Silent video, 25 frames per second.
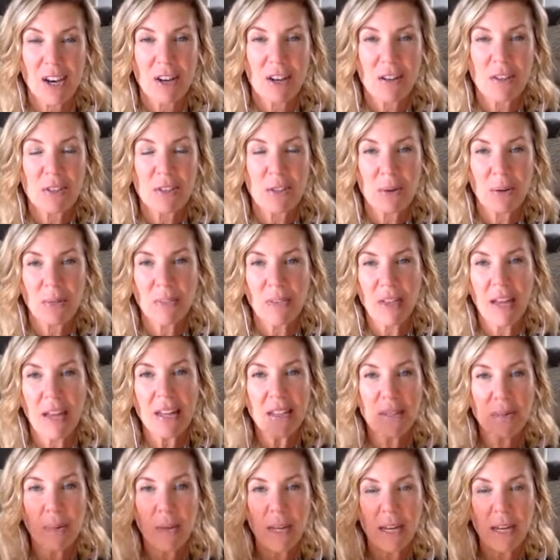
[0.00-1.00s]
So if
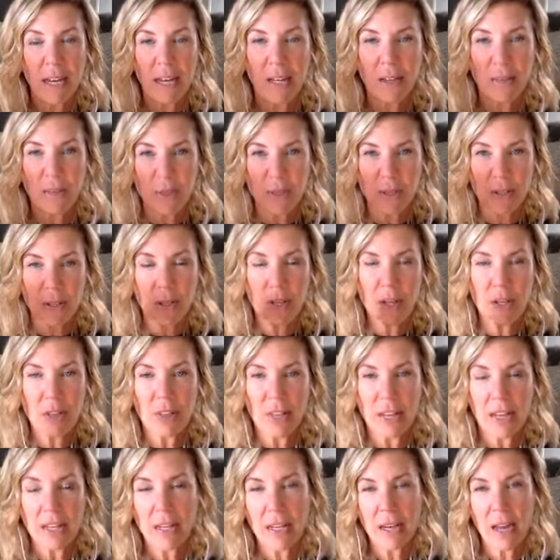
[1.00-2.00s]
that's my end result,
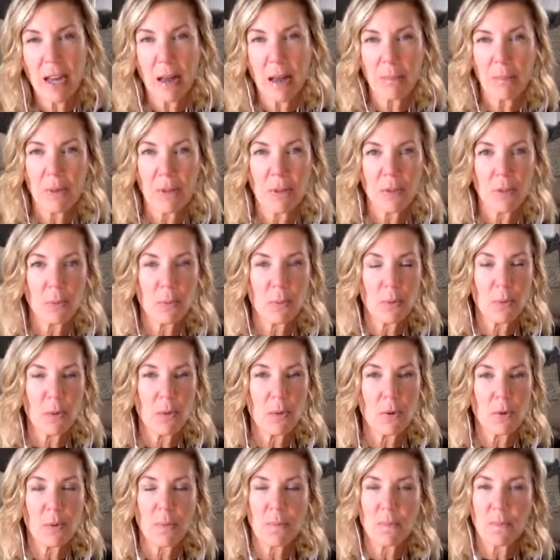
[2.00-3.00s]
that can happen
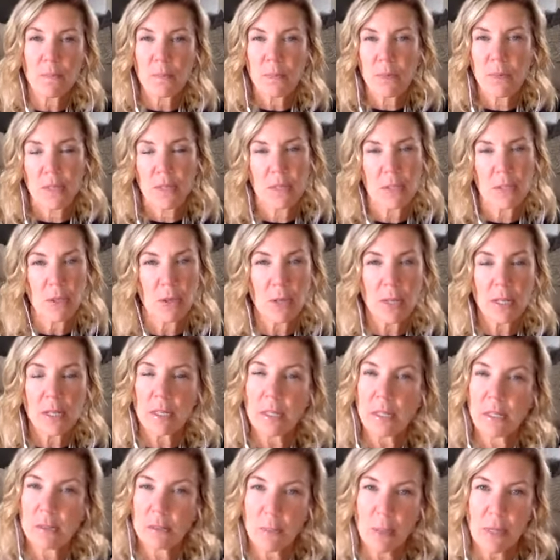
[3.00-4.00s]
through starting
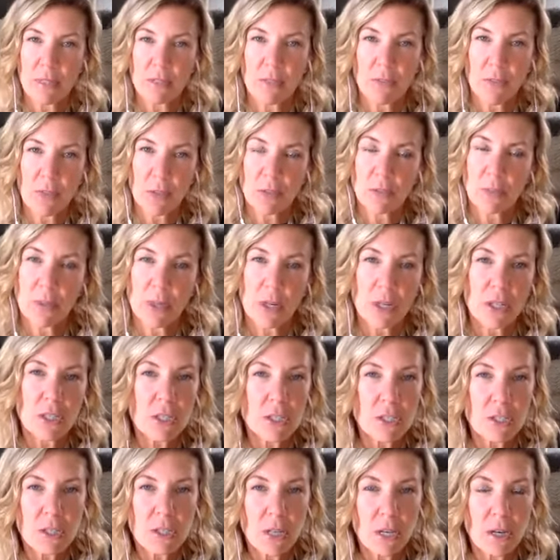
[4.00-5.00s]
this Positive Focus
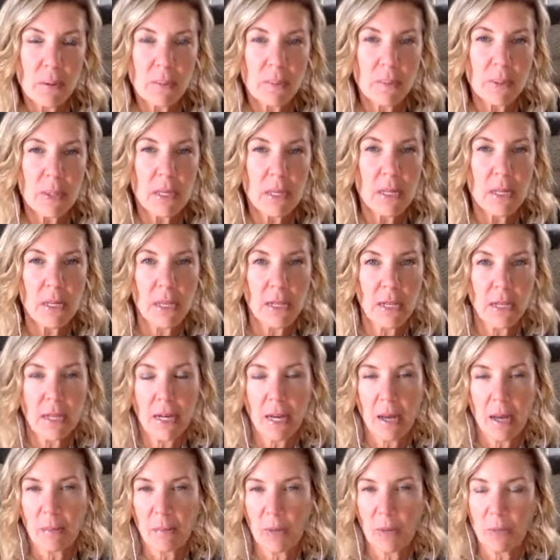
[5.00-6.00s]
Productions company. That can
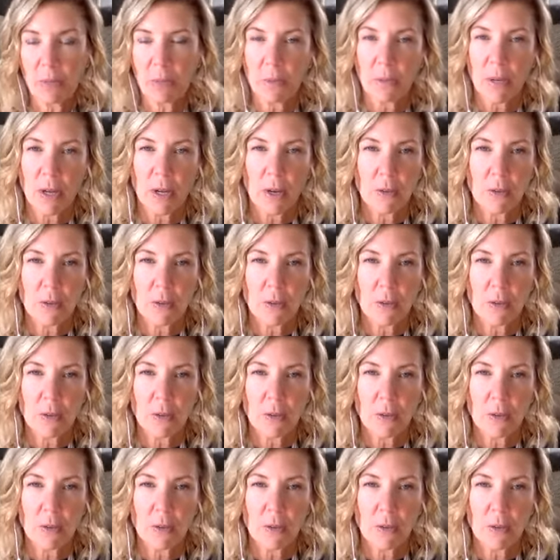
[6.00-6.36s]
happen through my own